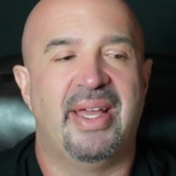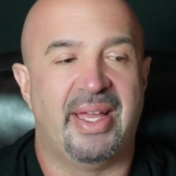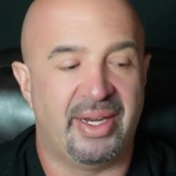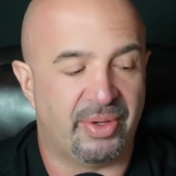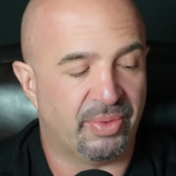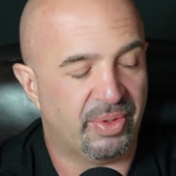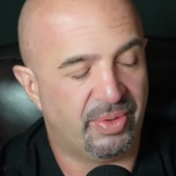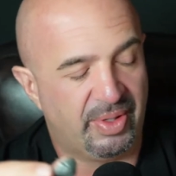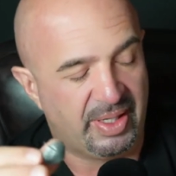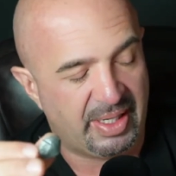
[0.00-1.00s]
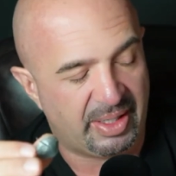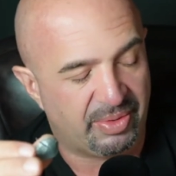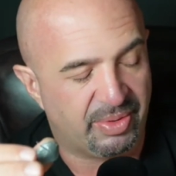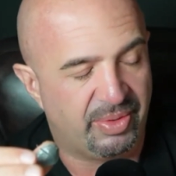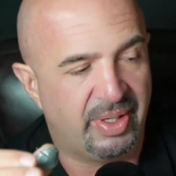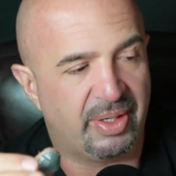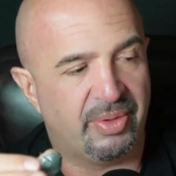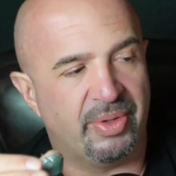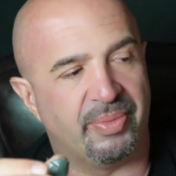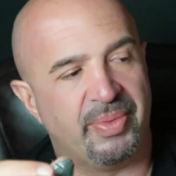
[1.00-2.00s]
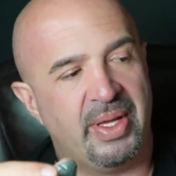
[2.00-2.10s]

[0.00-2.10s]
And it grew and grew and grew.